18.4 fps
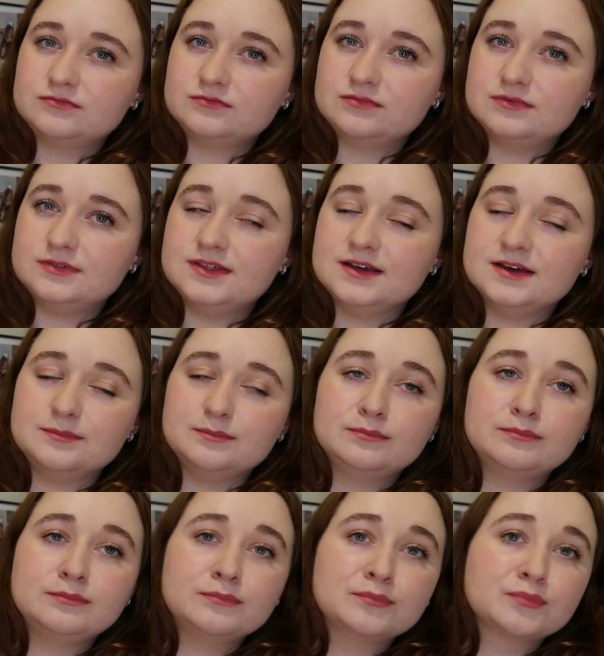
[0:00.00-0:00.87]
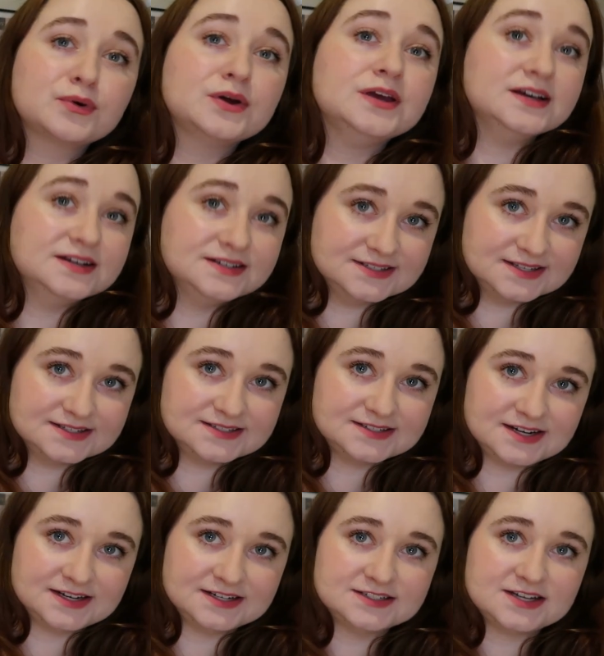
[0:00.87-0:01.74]
the
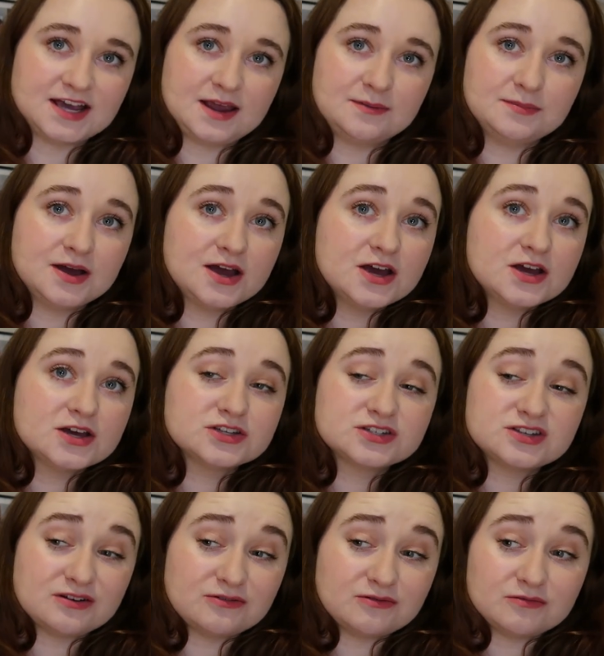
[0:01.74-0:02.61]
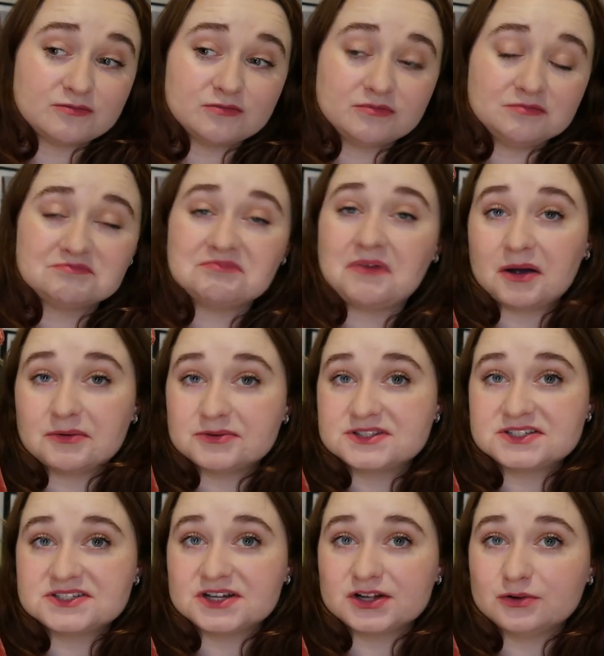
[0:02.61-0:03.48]
pre-existing type. So I
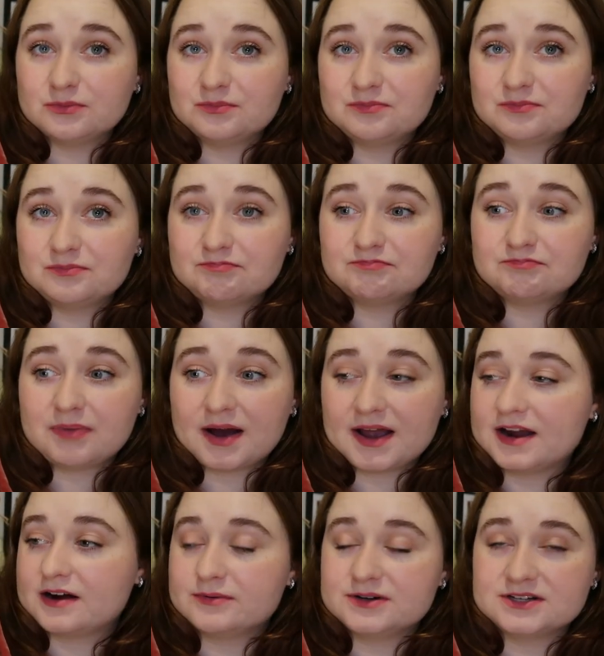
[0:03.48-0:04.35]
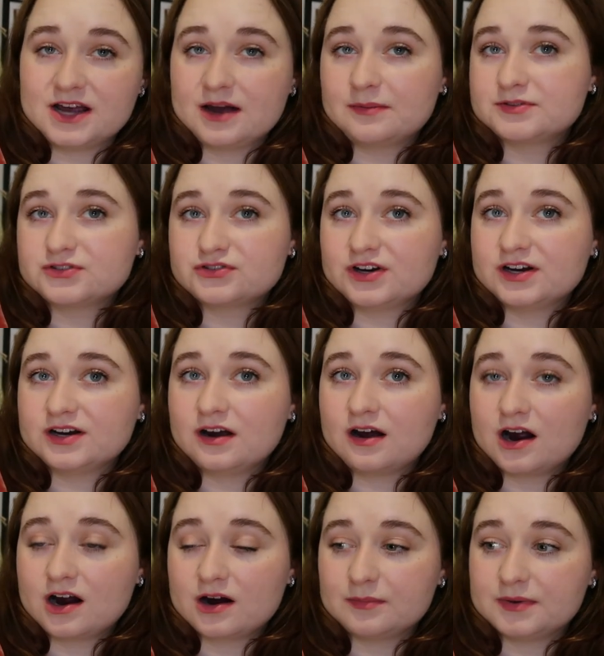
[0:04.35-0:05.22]
would still buy Ermine Tapestry in a
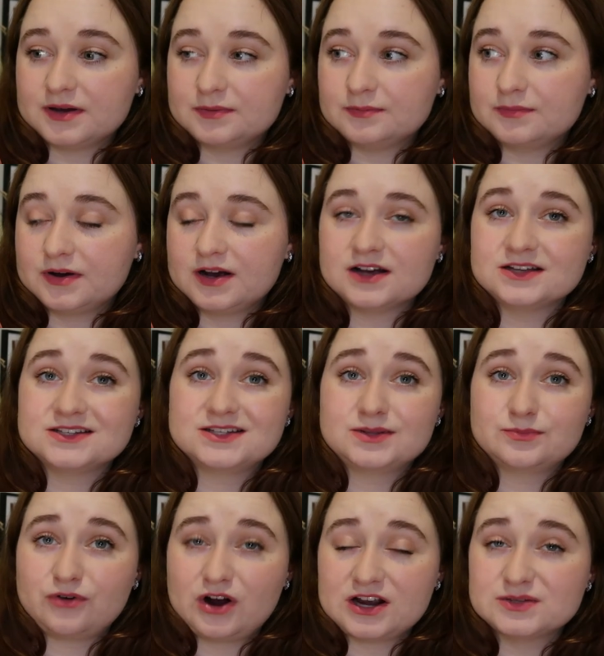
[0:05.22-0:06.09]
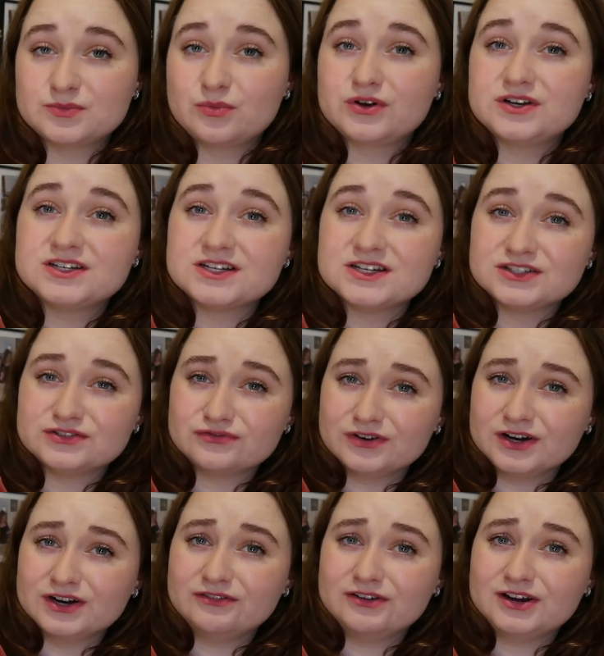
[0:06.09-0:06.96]
heartbeat because the price point is
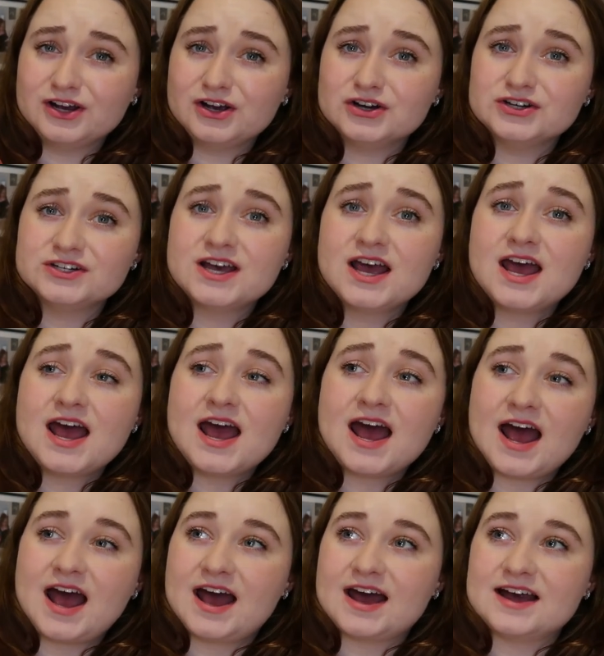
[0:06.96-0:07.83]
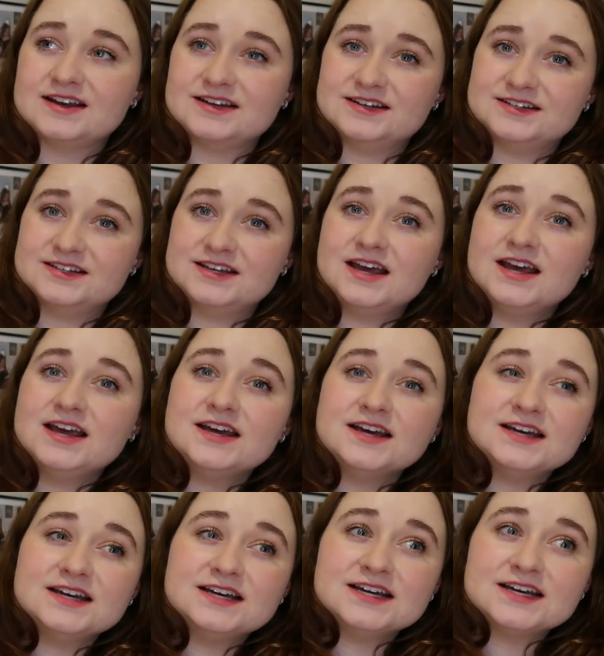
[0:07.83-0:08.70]
really, really good. And
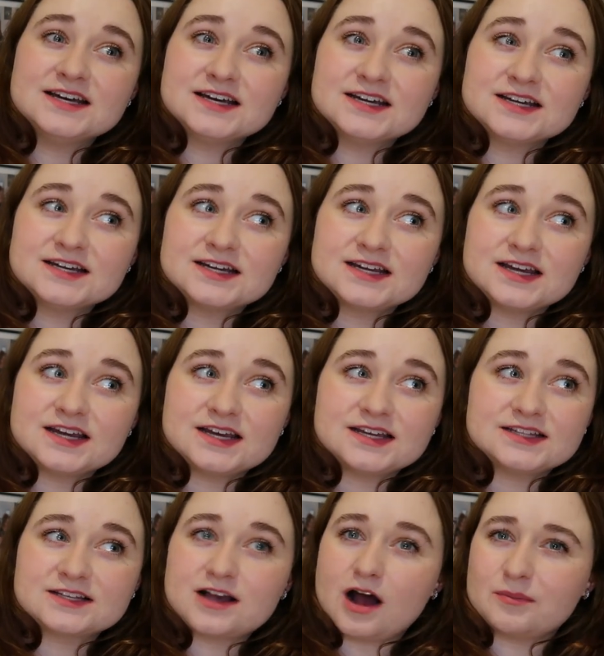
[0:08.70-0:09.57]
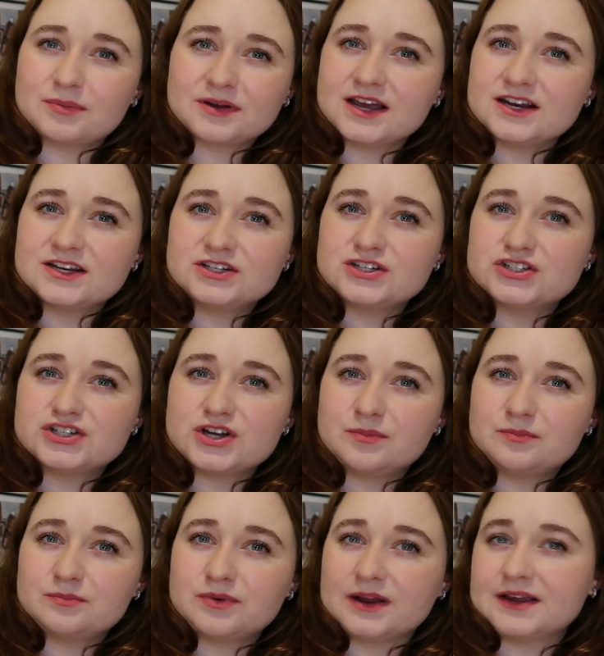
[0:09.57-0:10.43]
it's complicated to
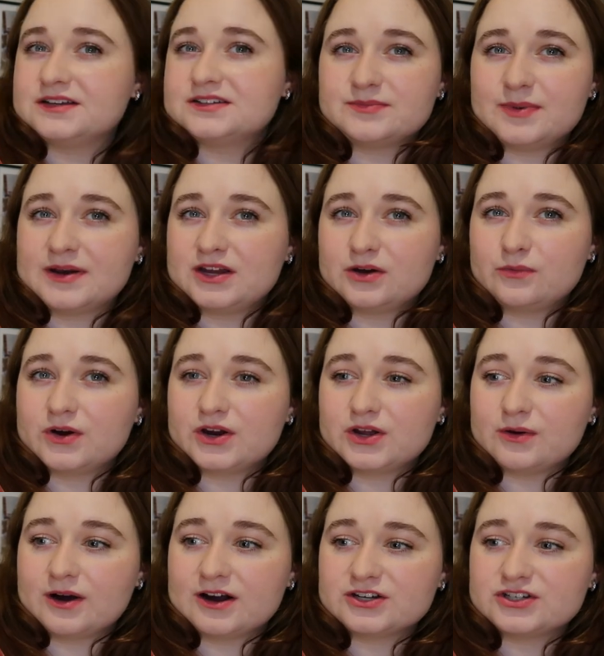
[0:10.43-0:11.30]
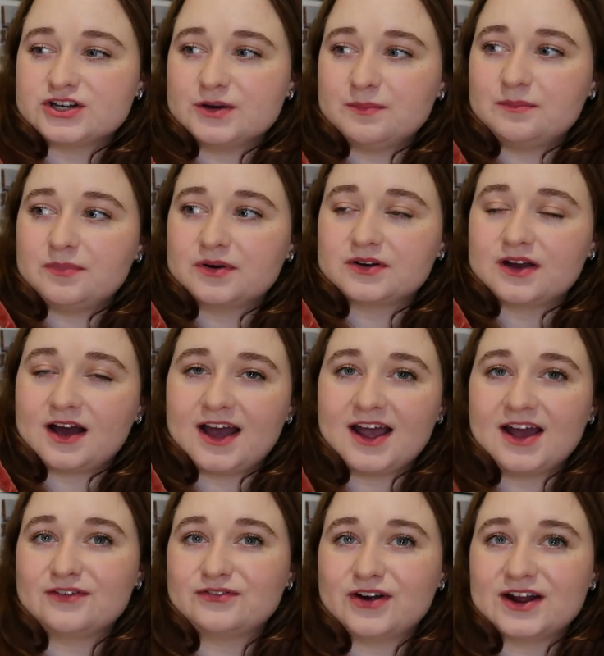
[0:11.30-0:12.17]
ship, like depending on where you are to ship, but I
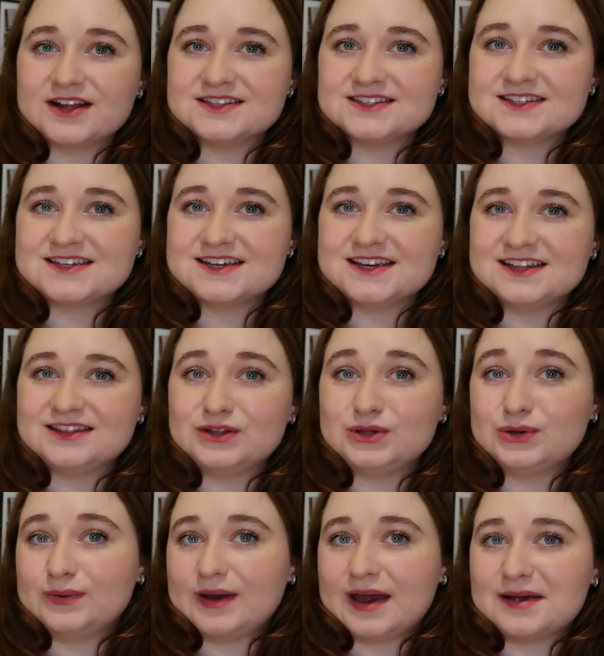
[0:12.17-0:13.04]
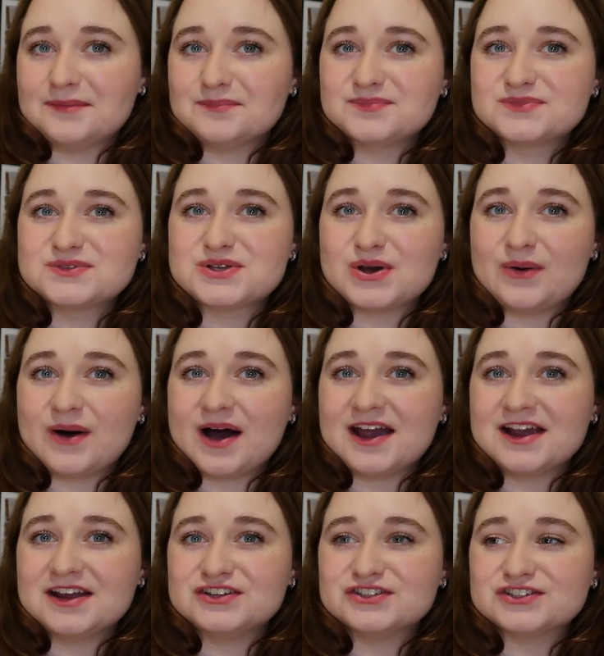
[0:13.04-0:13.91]
have friends in the UK, so
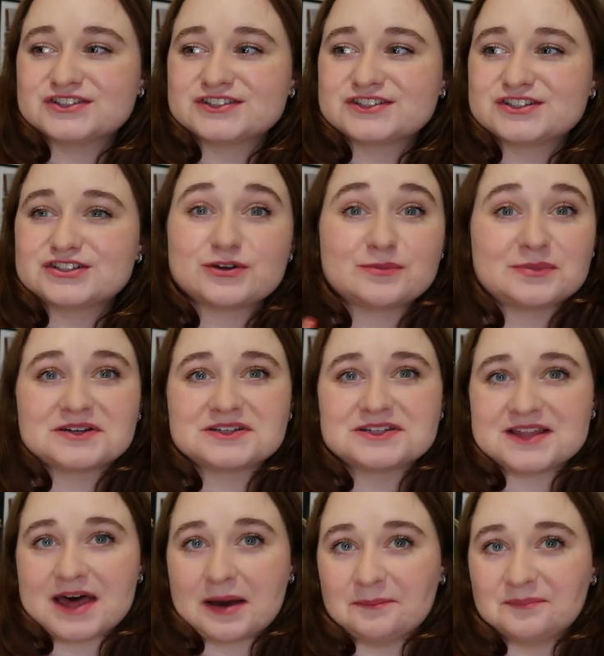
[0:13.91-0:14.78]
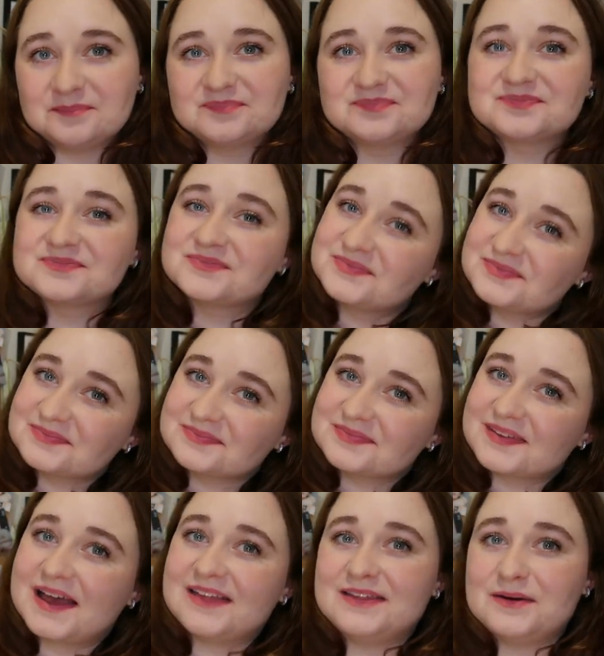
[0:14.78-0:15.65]
I just ship it to them
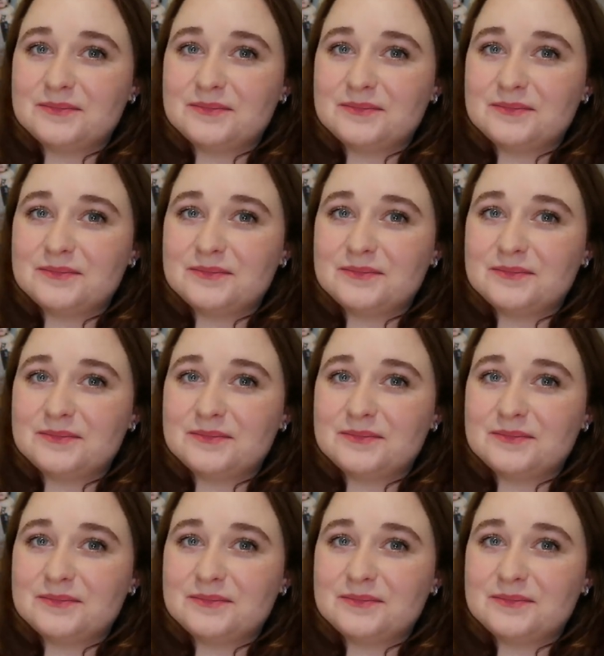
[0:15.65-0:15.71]
and